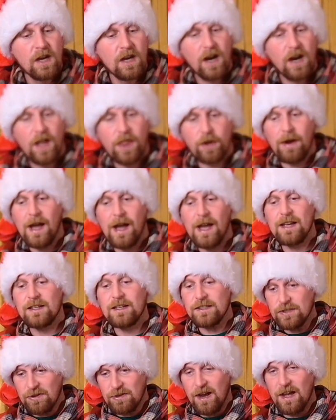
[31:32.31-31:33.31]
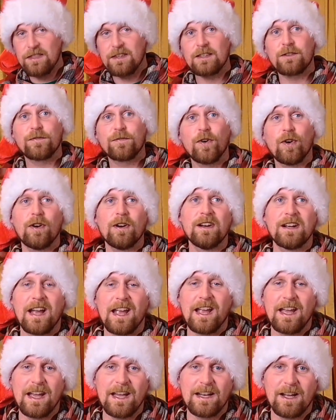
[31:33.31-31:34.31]
Otherwise, try these four,
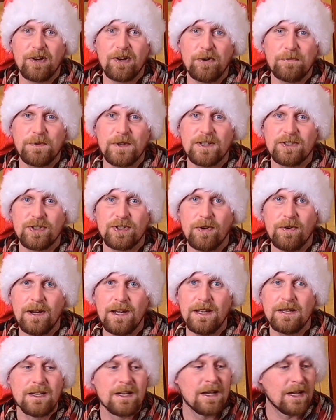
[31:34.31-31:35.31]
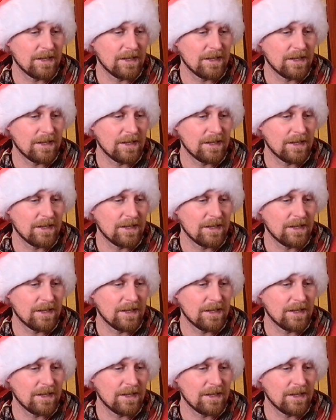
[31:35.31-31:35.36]
and I hope you enjoy.